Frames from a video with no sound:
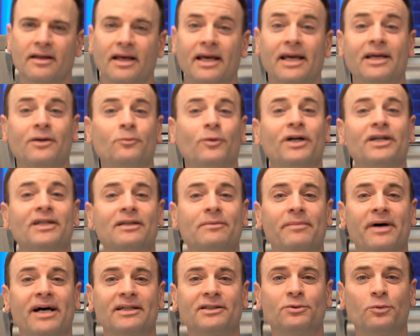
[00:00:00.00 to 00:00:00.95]
Hey, and
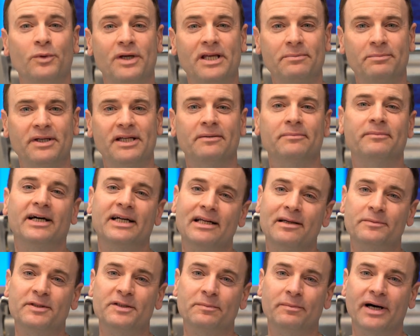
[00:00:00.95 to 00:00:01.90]
welcome back to Wheatbeat. My
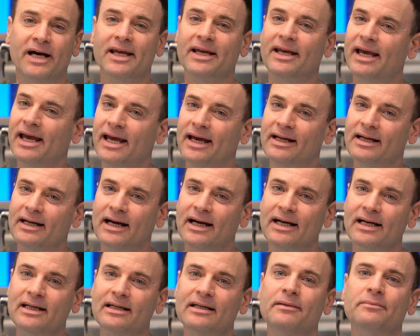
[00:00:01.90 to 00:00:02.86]
name is Mike, and
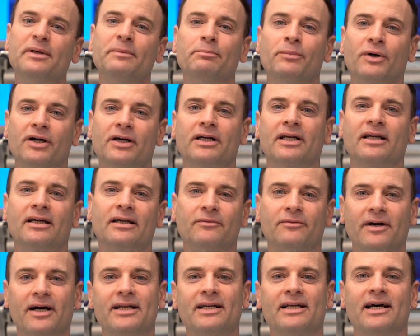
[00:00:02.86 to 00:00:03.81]
I am
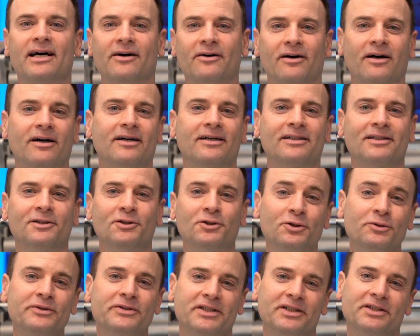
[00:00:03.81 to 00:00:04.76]
embarking right now on a
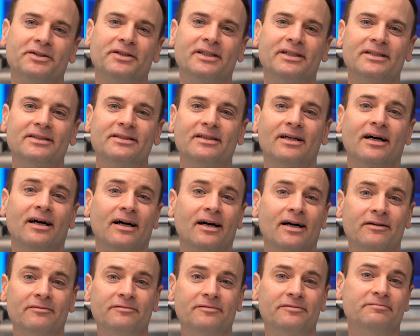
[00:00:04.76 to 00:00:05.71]
new series
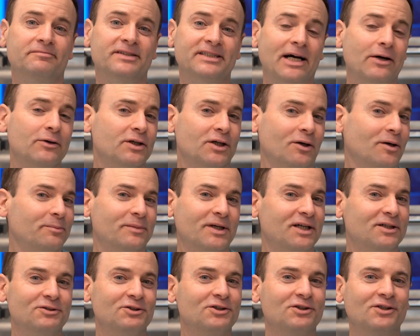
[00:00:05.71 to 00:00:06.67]
of sourdough. I'm
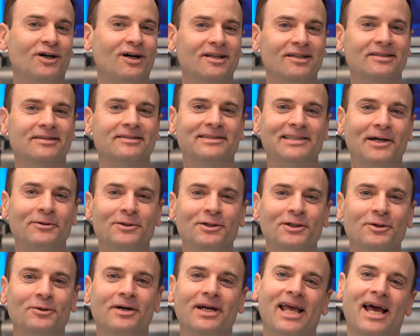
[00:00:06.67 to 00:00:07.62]
going to just call it
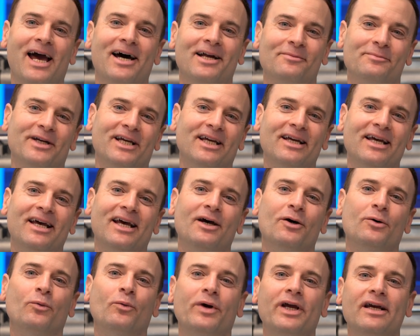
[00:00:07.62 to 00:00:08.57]
Sourdough Academy.
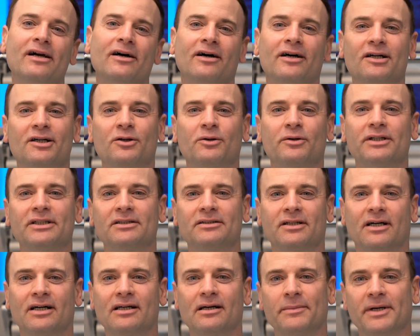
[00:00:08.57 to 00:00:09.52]
We are going to
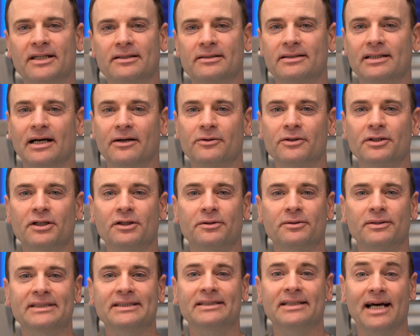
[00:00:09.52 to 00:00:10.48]
talk about
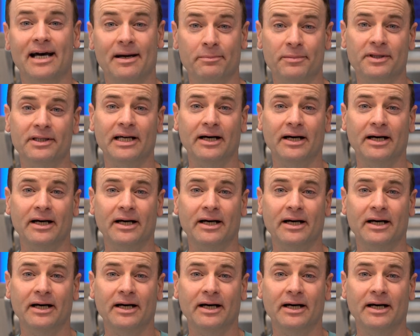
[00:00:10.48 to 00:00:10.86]
sourdough in depth.